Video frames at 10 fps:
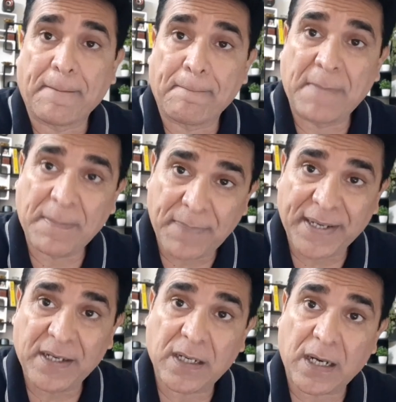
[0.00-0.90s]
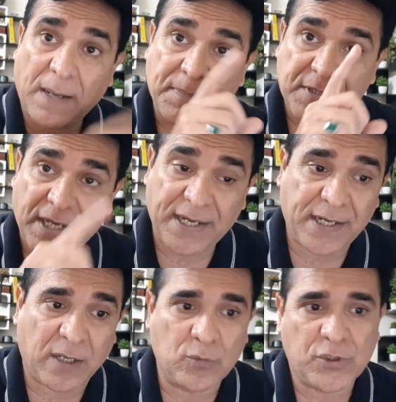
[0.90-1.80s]
may bring ups and
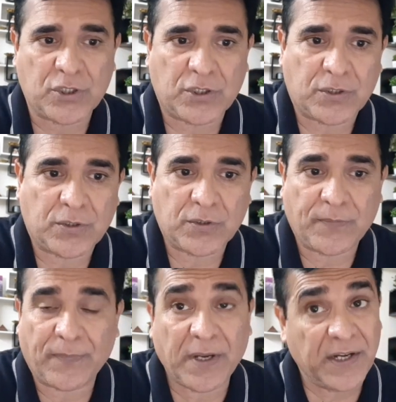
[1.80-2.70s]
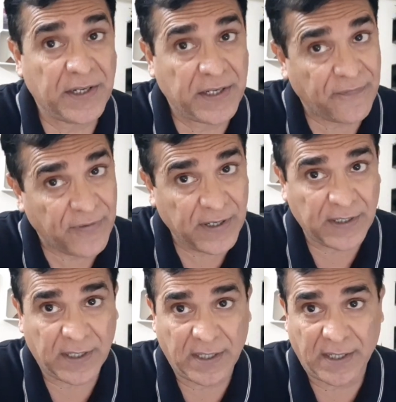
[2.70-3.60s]
downs in
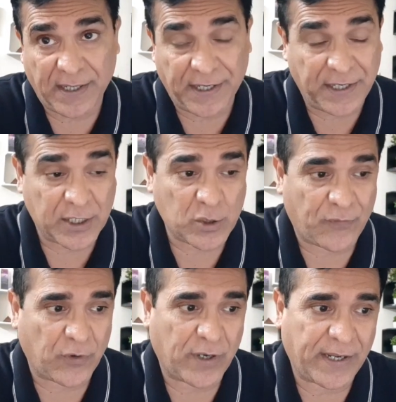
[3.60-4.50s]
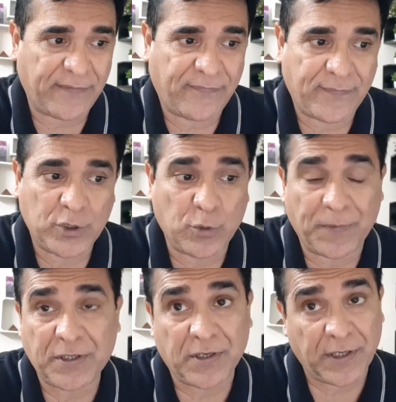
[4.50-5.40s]
different areas of your life.
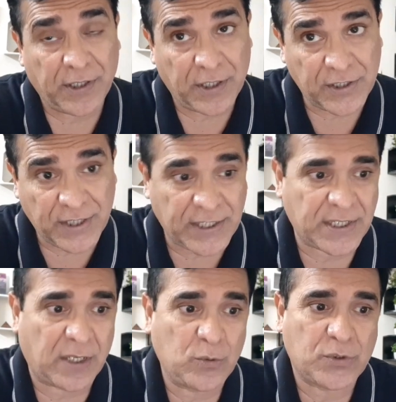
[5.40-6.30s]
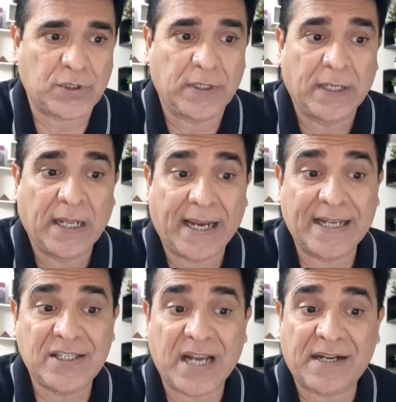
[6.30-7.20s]
Jupiter in your 6th house
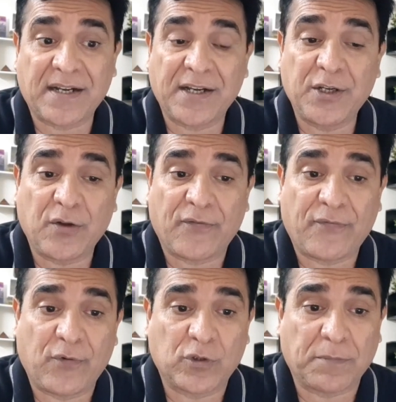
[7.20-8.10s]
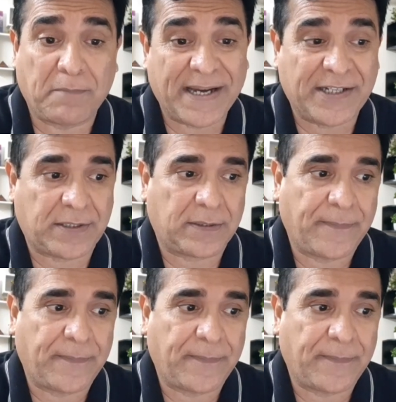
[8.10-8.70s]
and Saturn in your 4th might